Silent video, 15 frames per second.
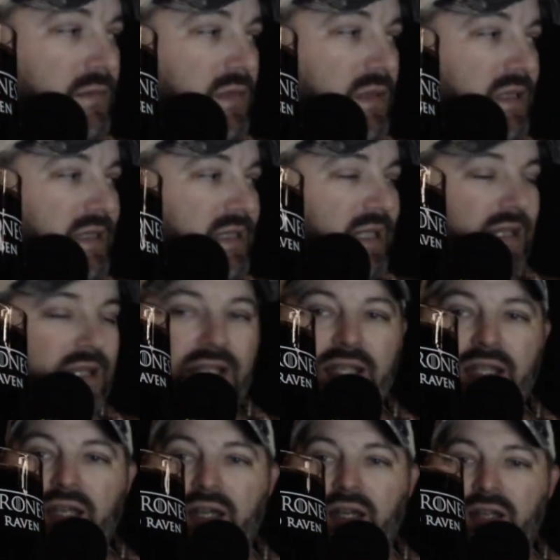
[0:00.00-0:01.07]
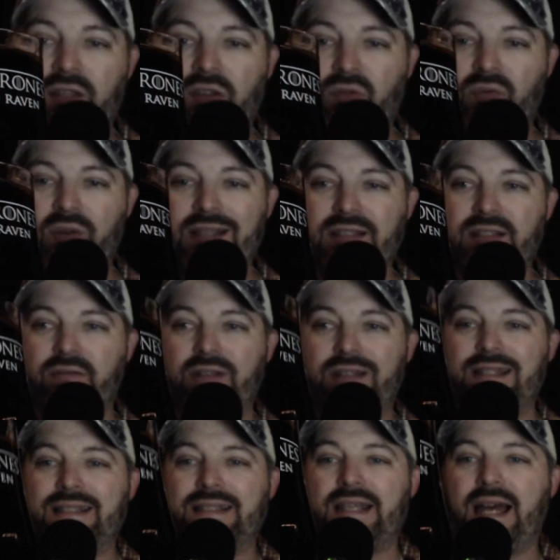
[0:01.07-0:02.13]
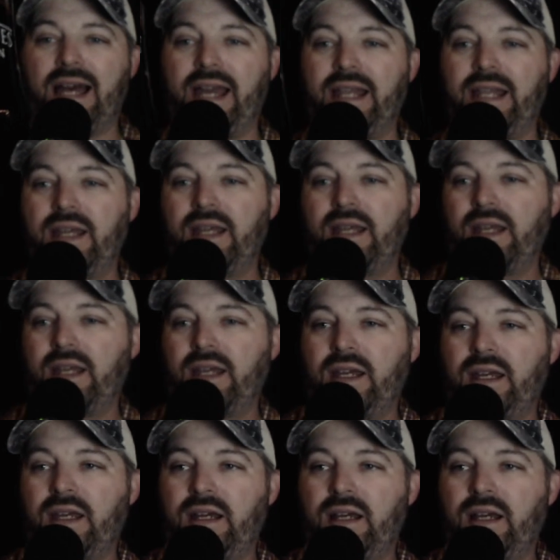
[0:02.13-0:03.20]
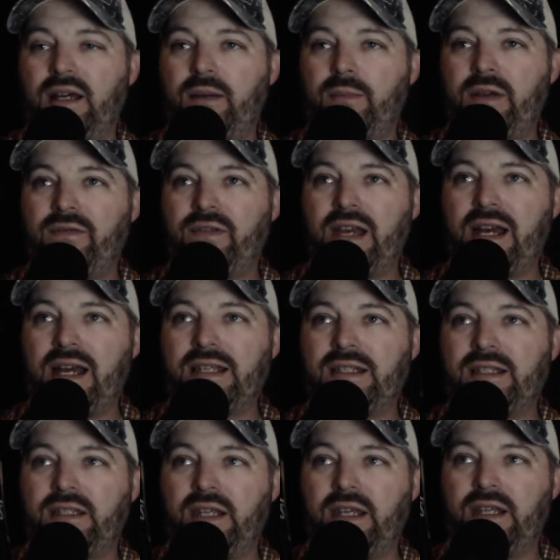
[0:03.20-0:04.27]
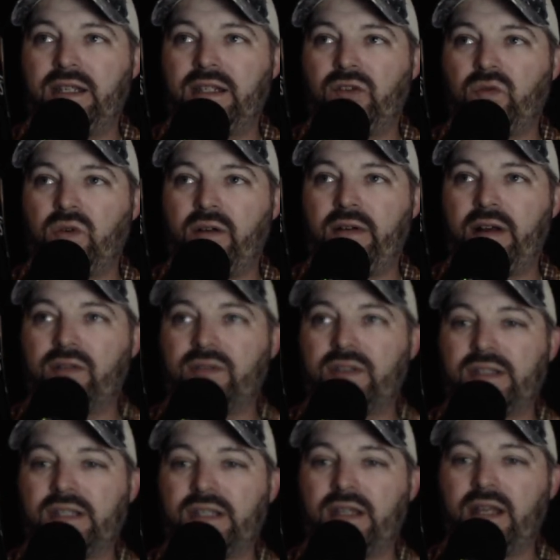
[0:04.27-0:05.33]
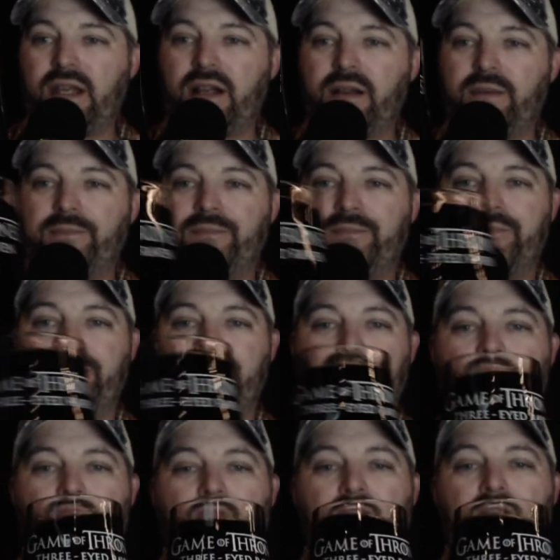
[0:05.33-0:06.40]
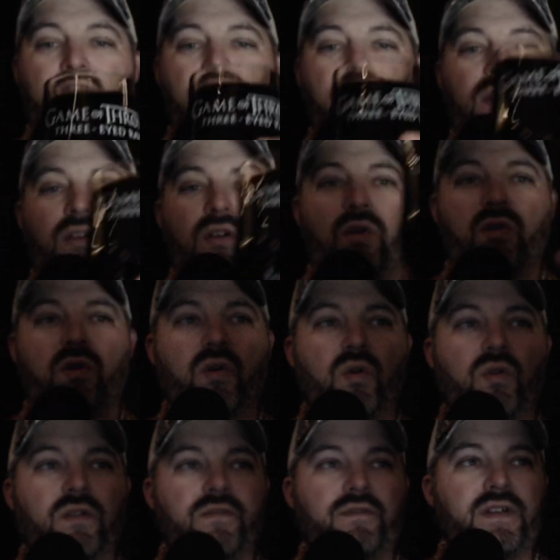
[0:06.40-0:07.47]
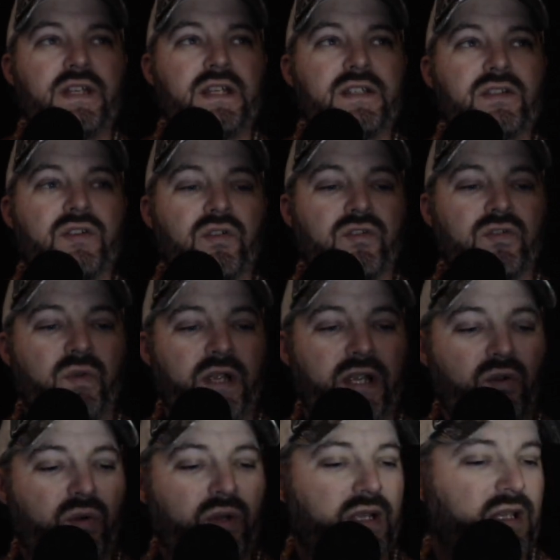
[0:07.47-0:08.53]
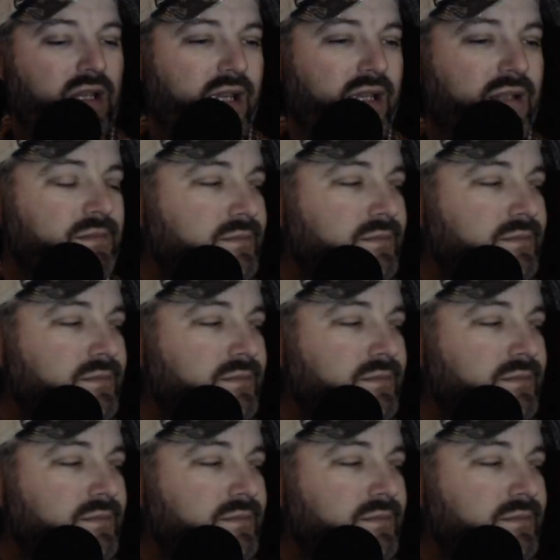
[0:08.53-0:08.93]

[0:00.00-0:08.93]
Set the rest of it aside. I've got 10 to 12 ounces in there. Coca-Cola Fizz goes away quickly.